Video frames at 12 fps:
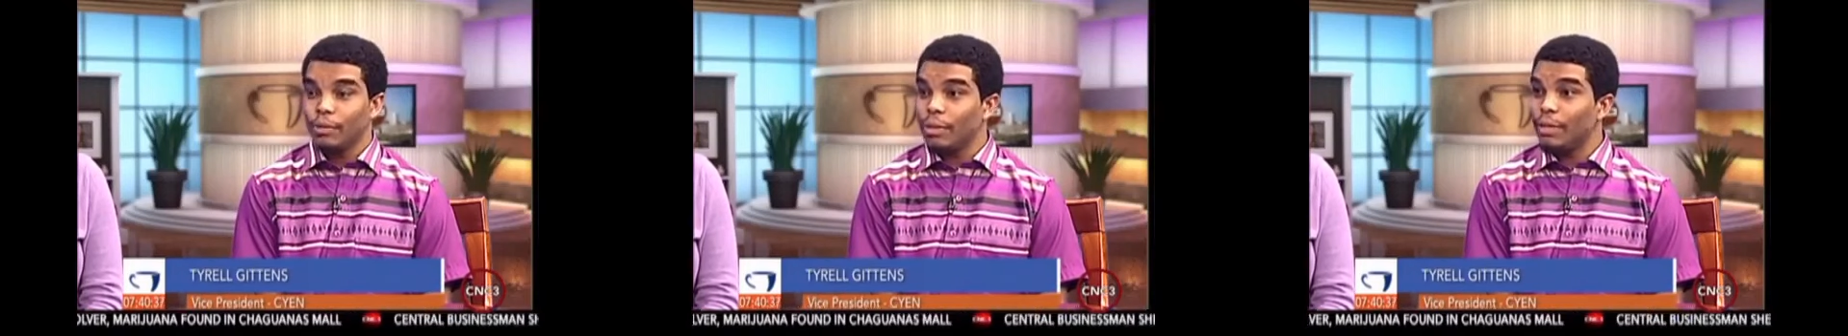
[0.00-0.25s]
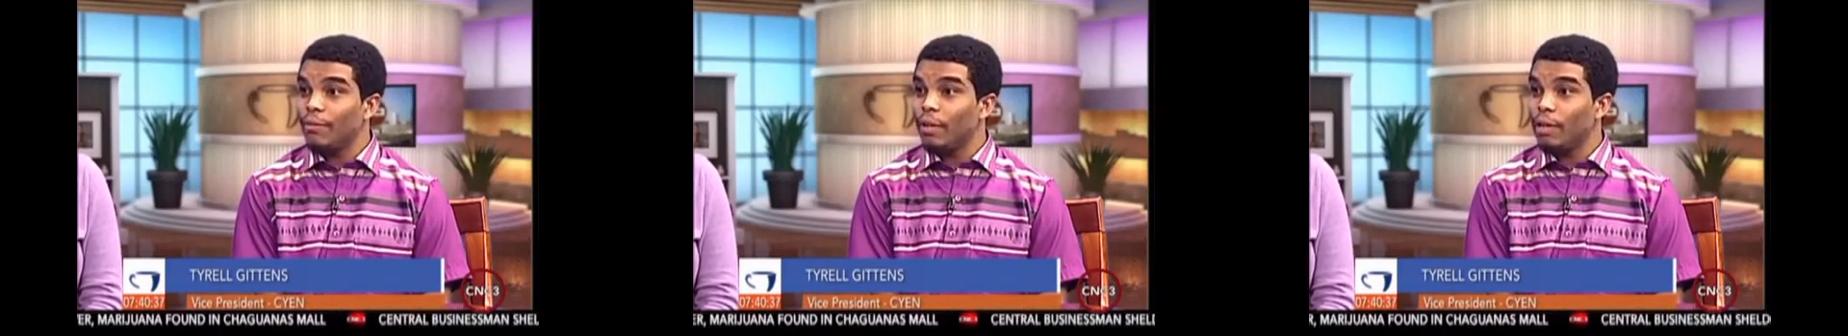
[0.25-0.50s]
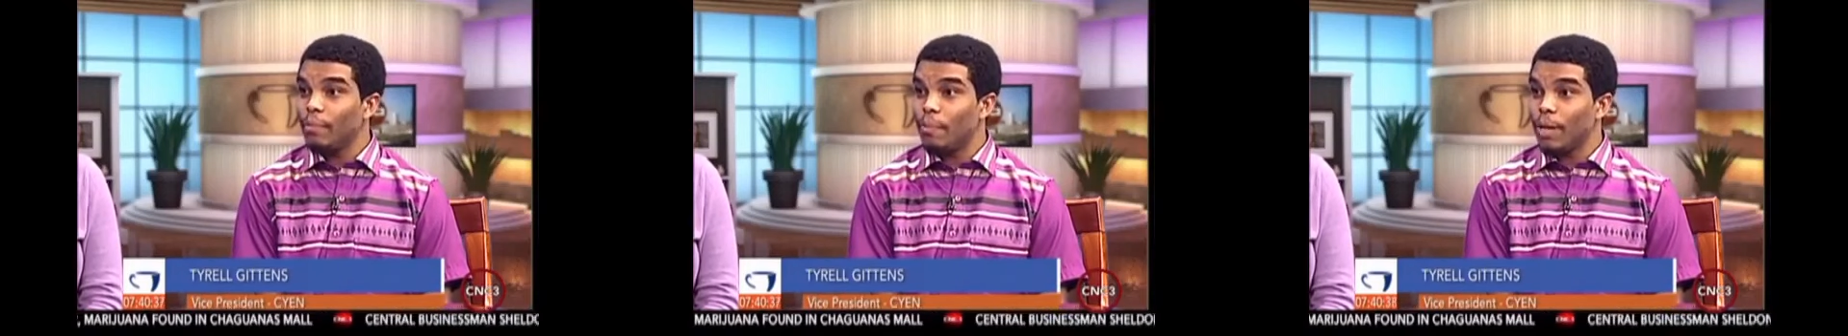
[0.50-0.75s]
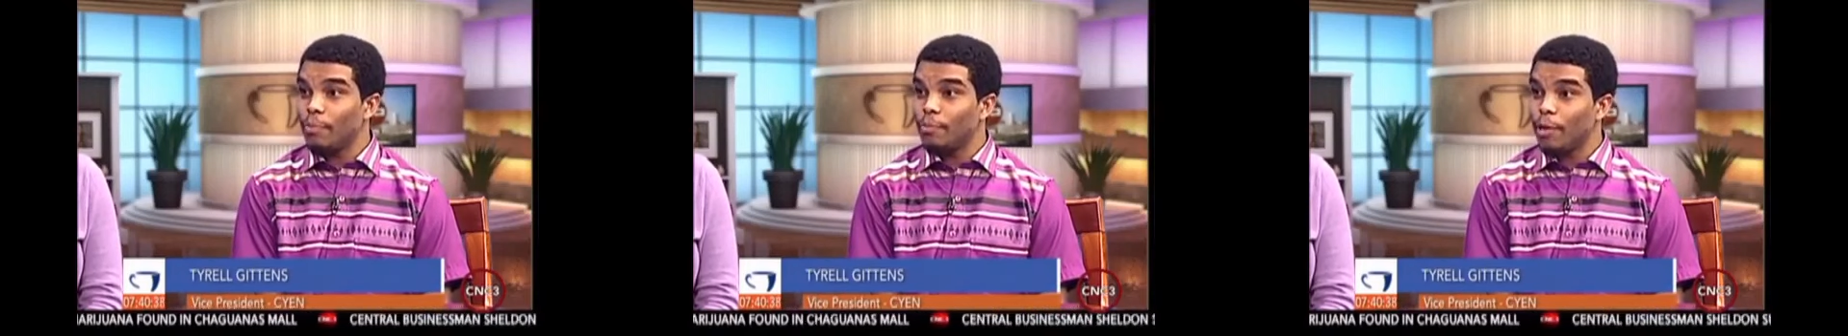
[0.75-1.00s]
youth
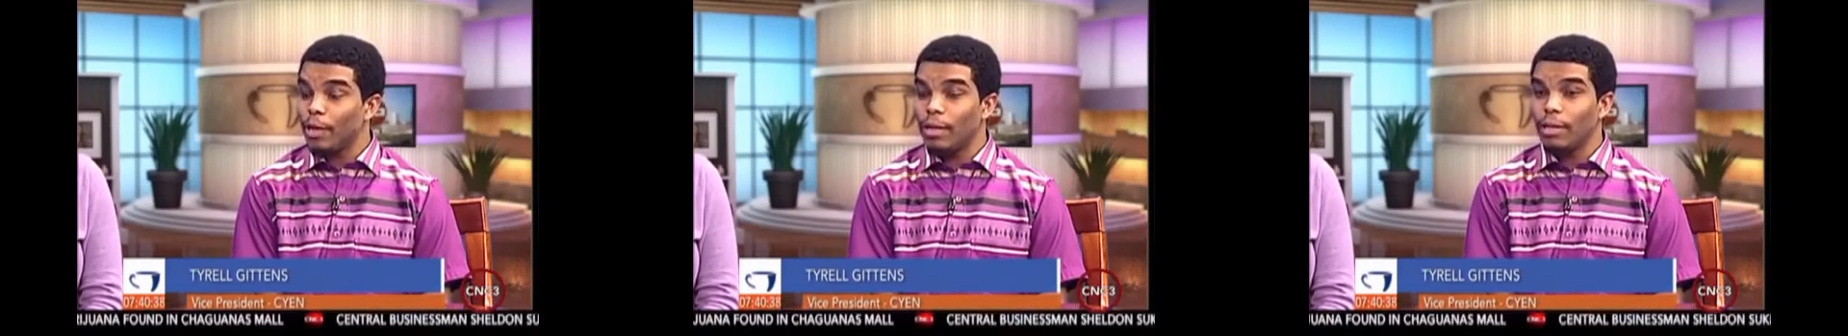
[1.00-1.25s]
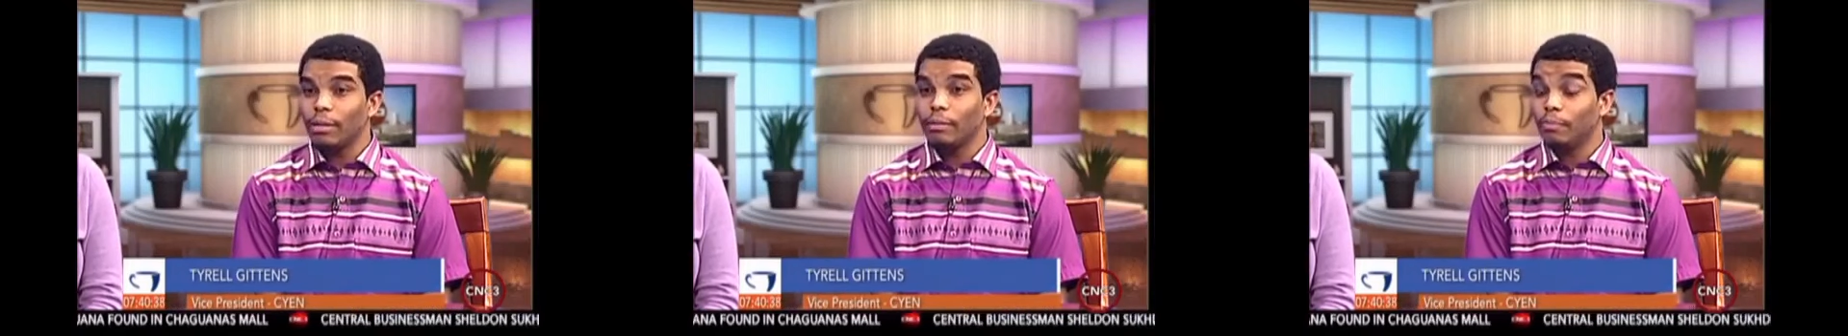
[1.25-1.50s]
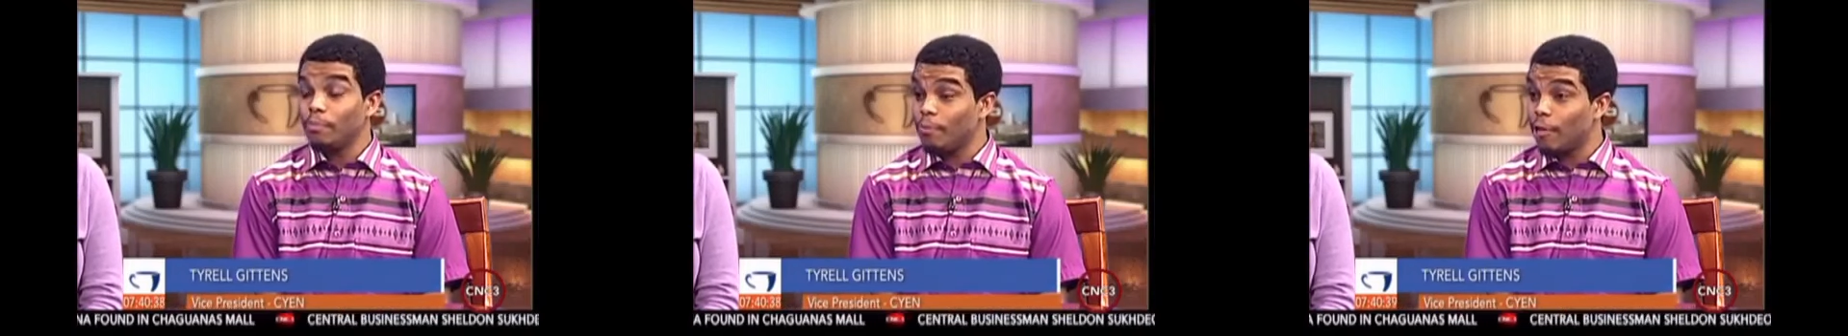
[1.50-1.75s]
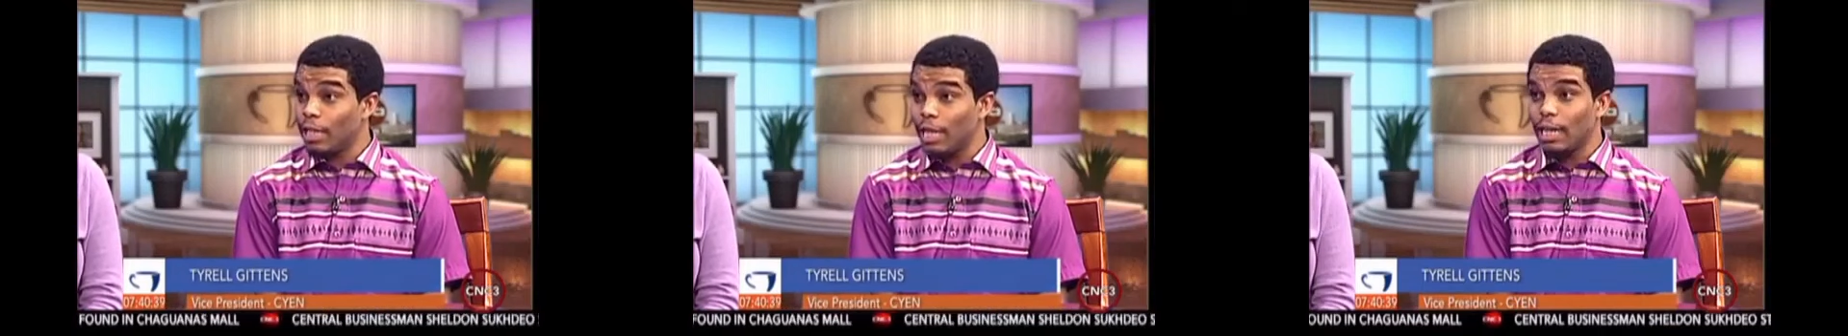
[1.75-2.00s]
development
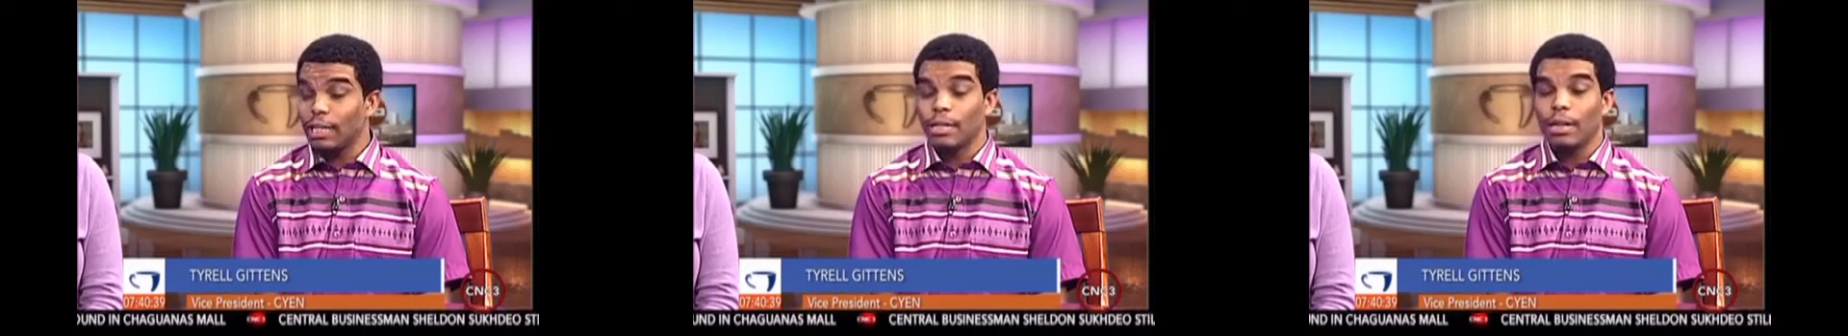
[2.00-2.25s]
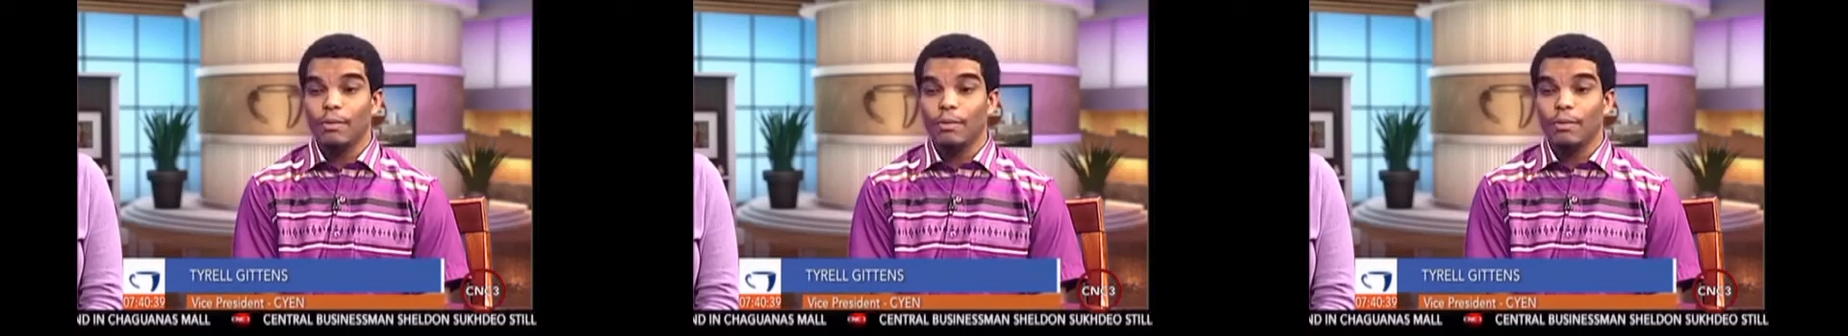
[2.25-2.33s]
projects,